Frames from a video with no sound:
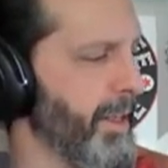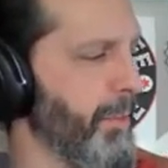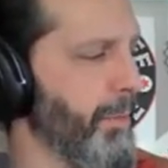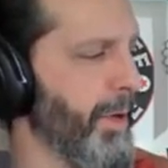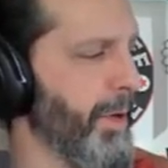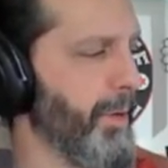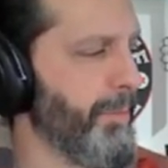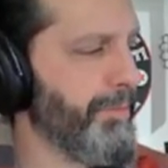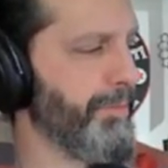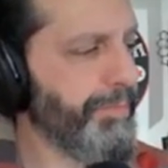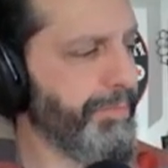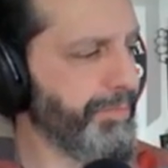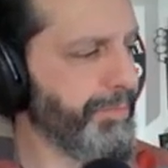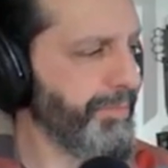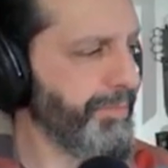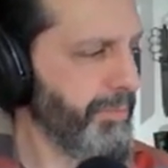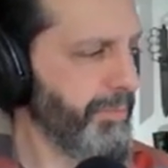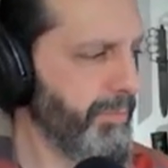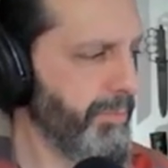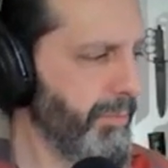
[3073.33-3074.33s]
but
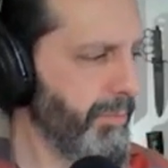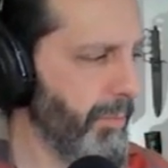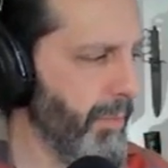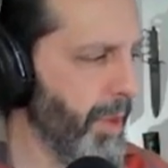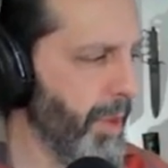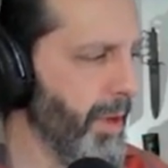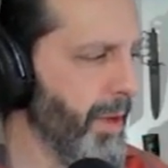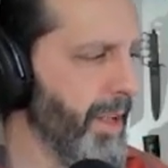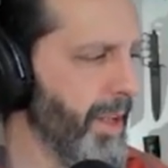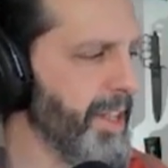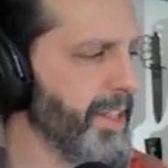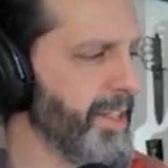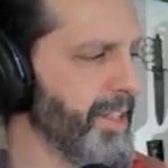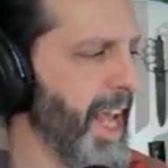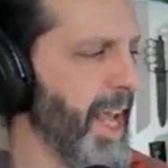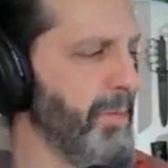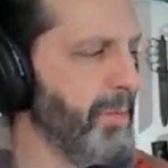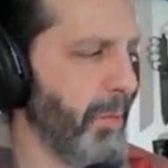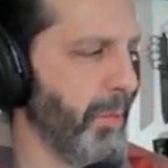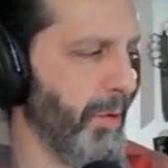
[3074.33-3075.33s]
is
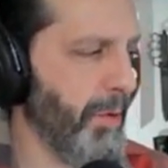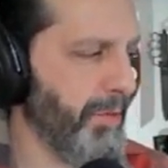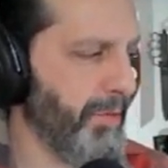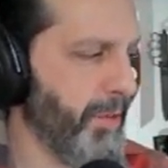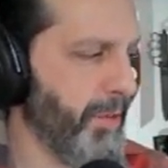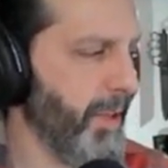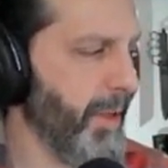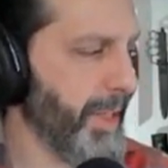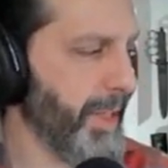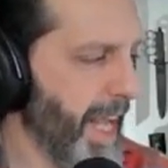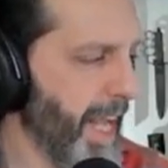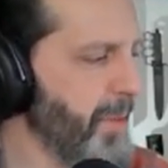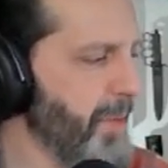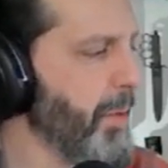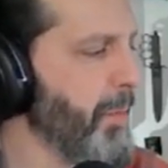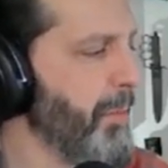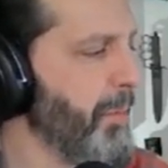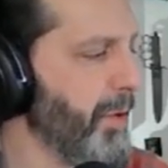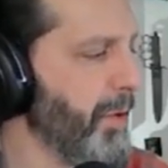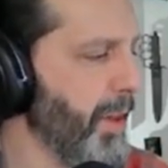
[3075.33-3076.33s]
capable of,
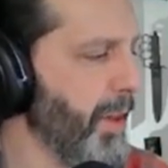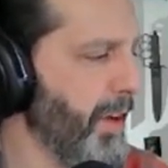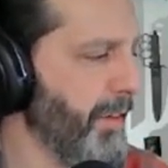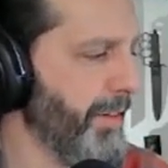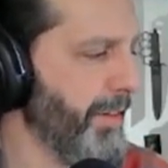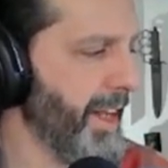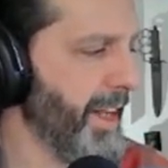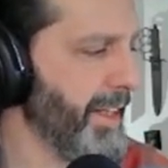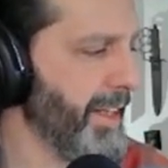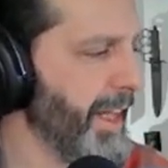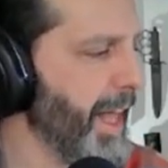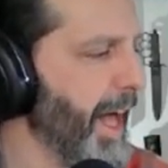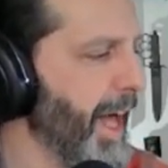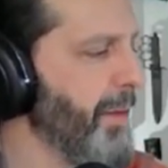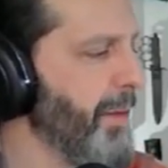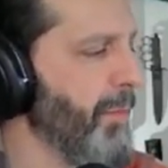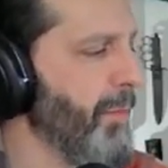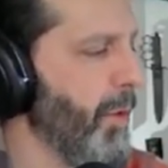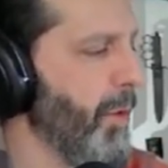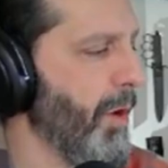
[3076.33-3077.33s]
capable of a
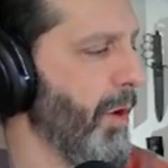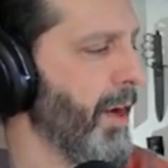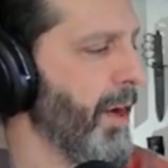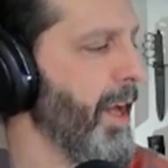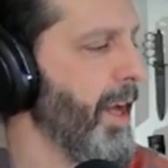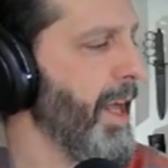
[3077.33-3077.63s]
lot more.